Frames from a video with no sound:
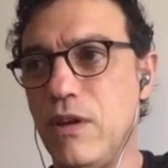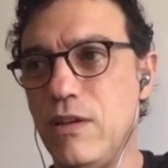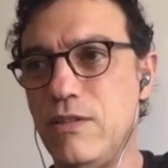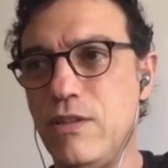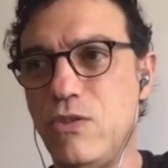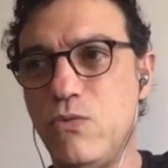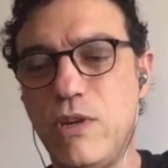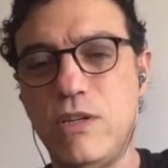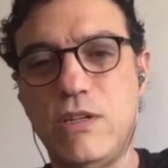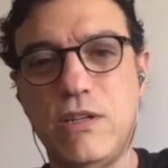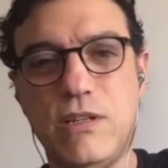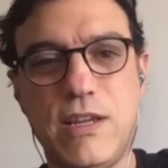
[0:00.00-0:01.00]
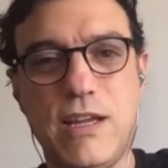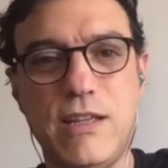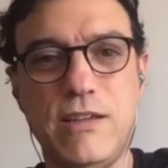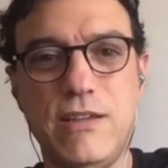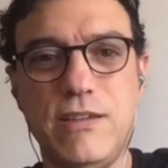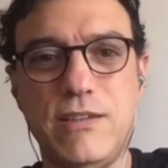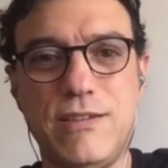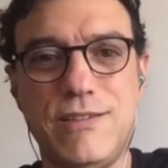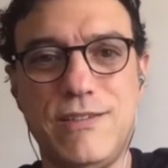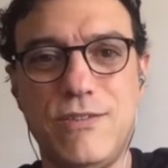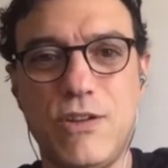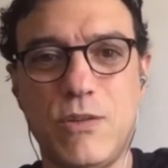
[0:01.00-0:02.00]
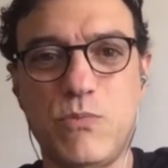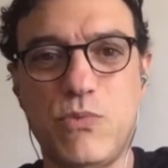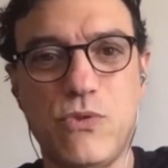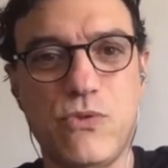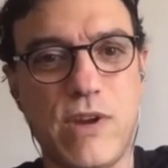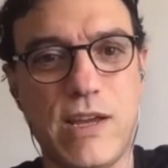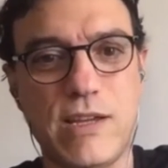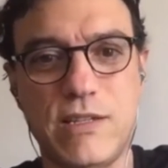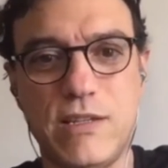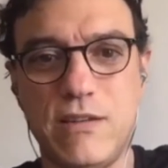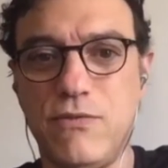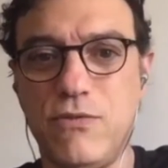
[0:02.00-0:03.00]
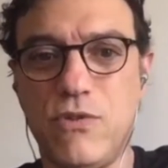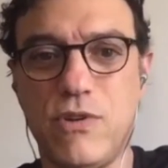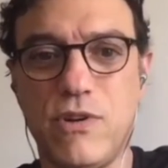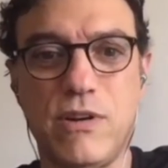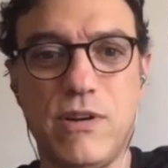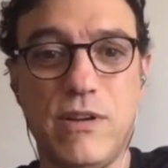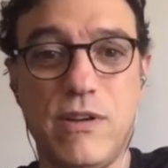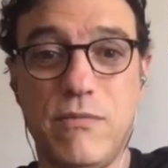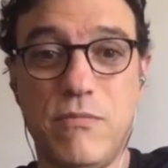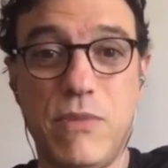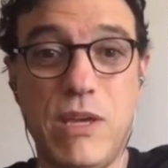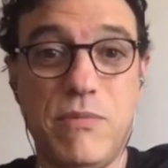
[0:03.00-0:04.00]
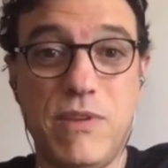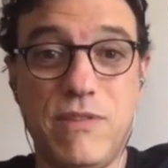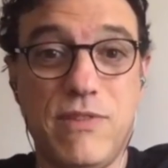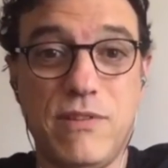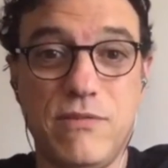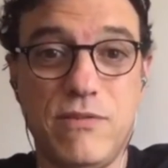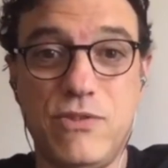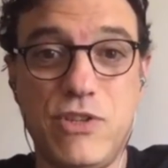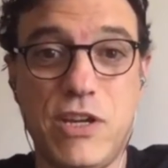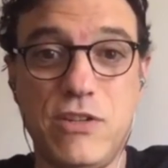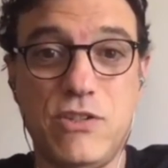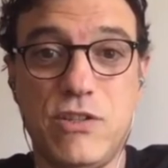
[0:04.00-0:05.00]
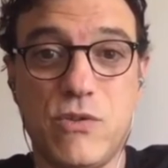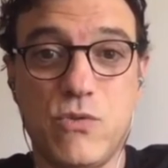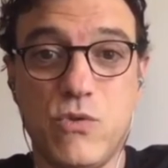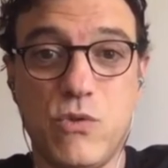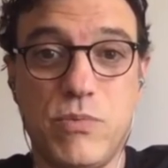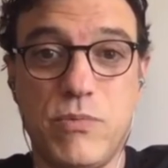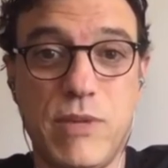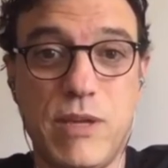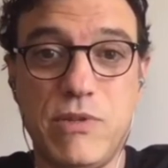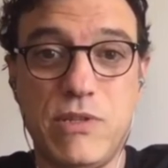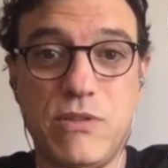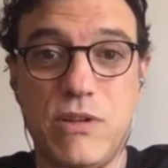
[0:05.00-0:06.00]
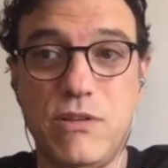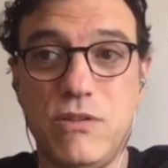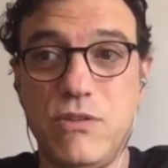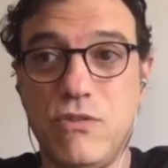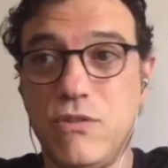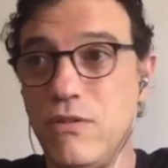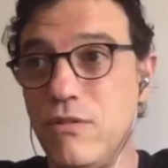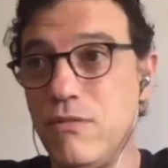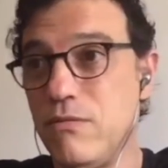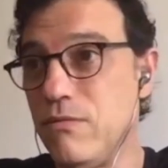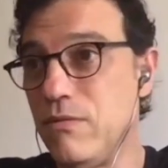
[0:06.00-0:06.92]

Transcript: a situation that is not progressive or maybe even change the group maybe it's not your